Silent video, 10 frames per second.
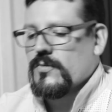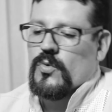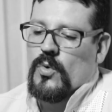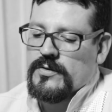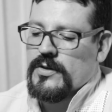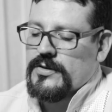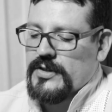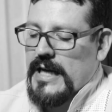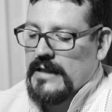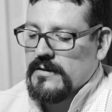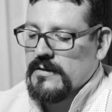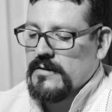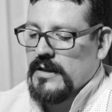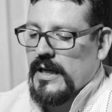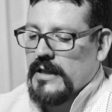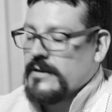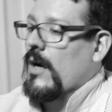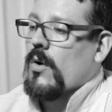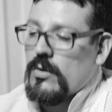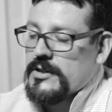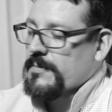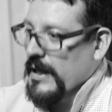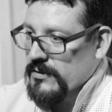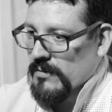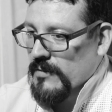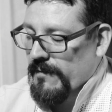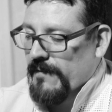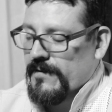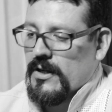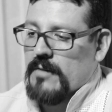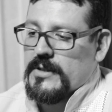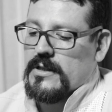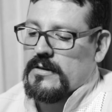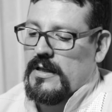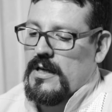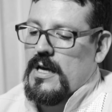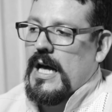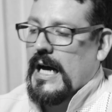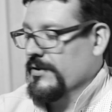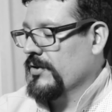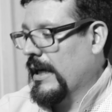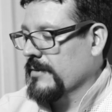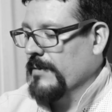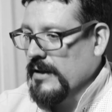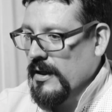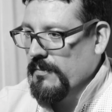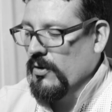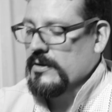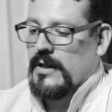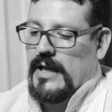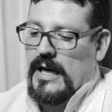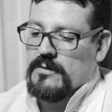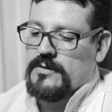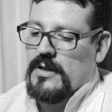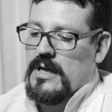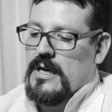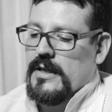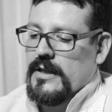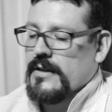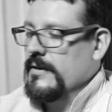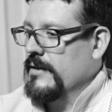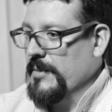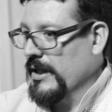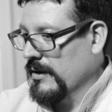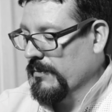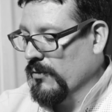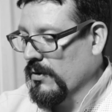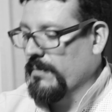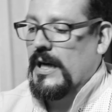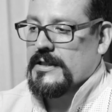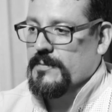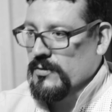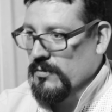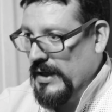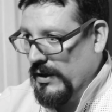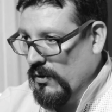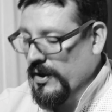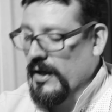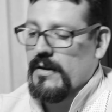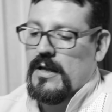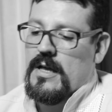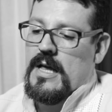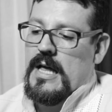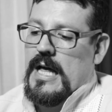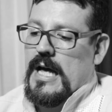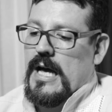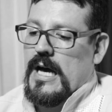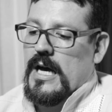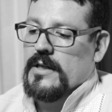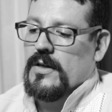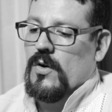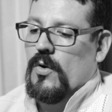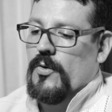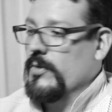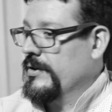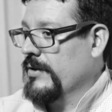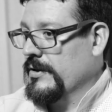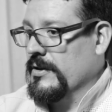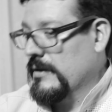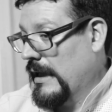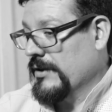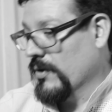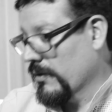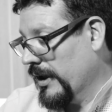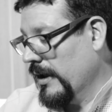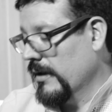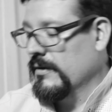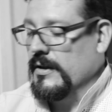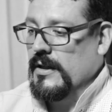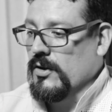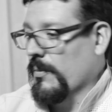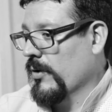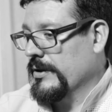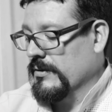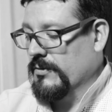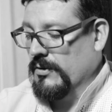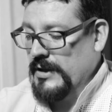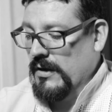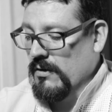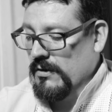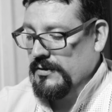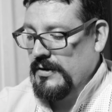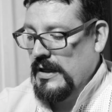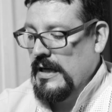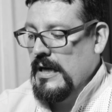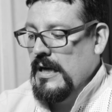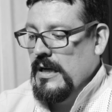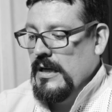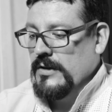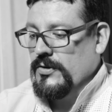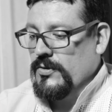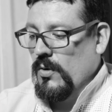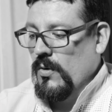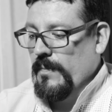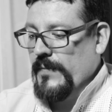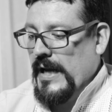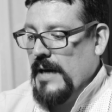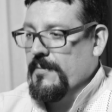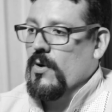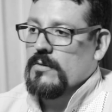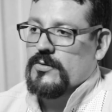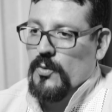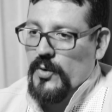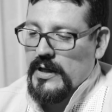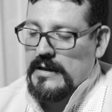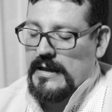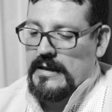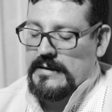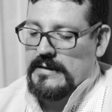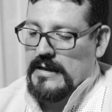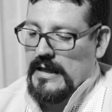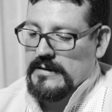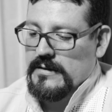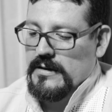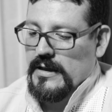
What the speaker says: understand the whole spectrum of the phenomenon, as Jacques Vallée pointed out in his seminal book Passport to Magonia, and other researchers like Junkie in Operation Trojan Horse. So I've grown to realize that